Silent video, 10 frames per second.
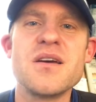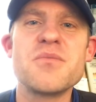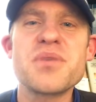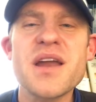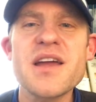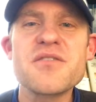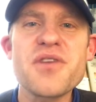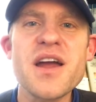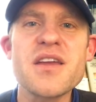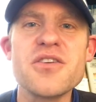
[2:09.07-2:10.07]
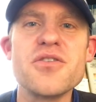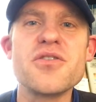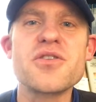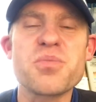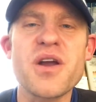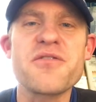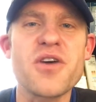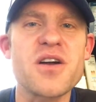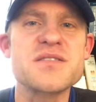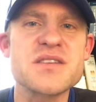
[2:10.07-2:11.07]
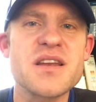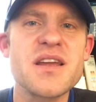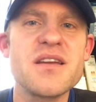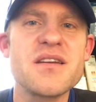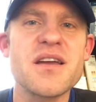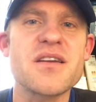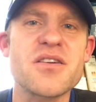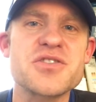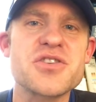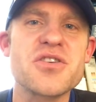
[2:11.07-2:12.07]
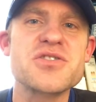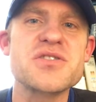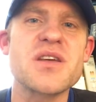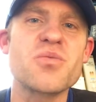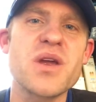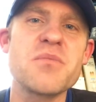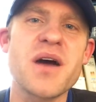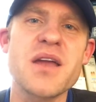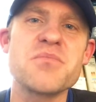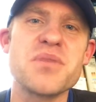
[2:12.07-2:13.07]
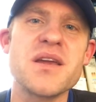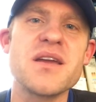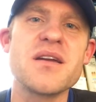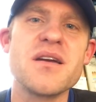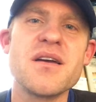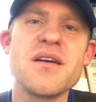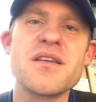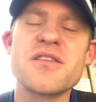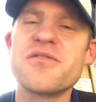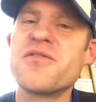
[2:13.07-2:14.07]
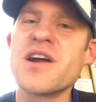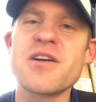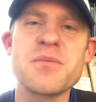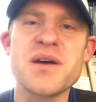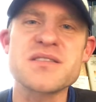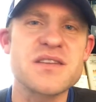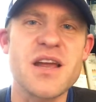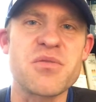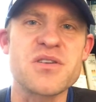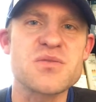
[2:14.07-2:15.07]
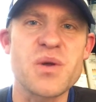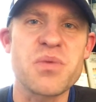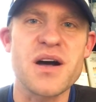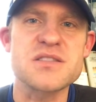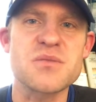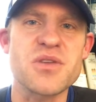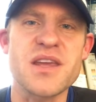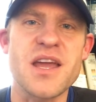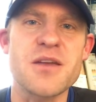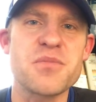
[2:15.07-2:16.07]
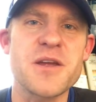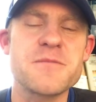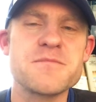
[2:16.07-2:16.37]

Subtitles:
But I invite you to pray for our city and our church that we might be the very best neighbors we possibly can be.